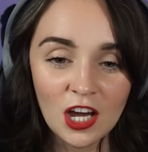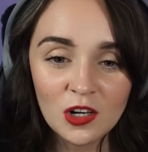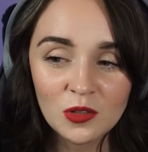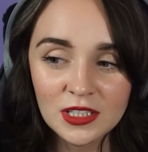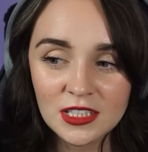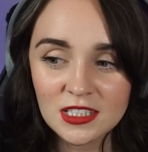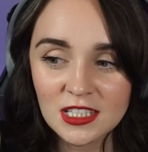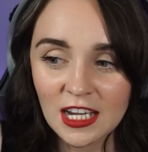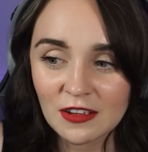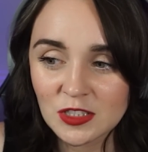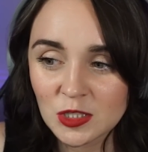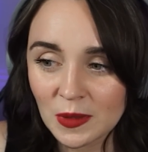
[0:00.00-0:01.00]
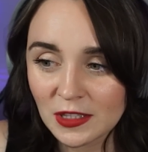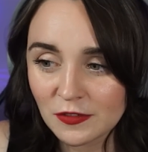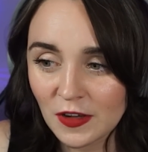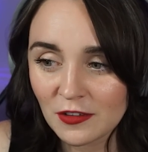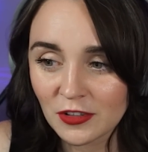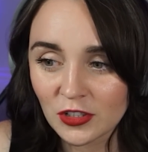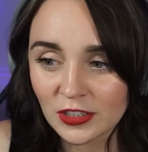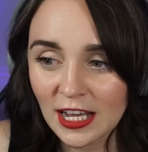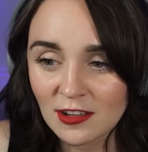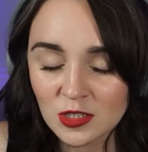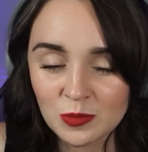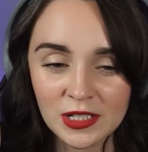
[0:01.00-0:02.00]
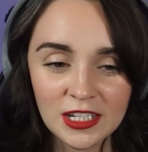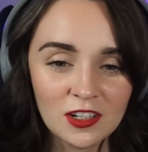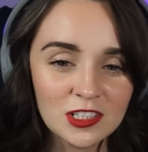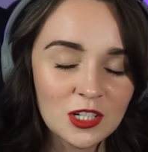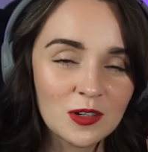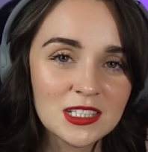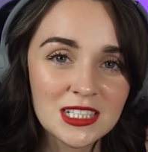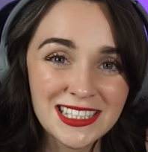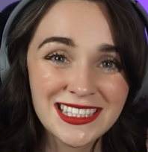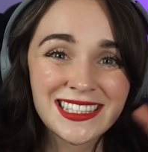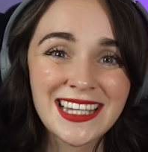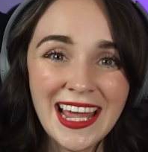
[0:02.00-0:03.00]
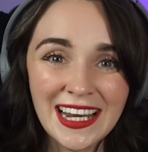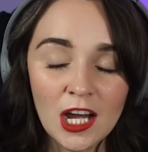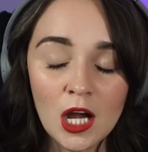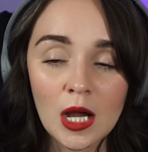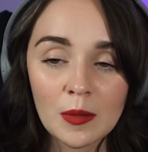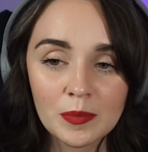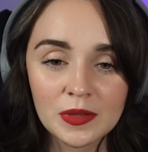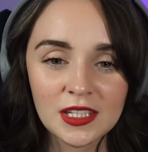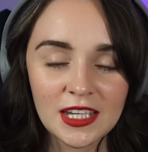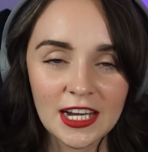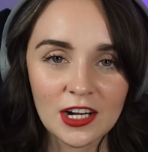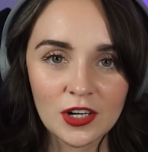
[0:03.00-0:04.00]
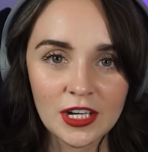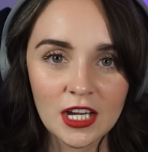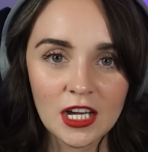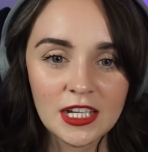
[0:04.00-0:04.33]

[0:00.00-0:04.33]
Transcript: only does he have to spend the 500,000, but he also has to set up the area.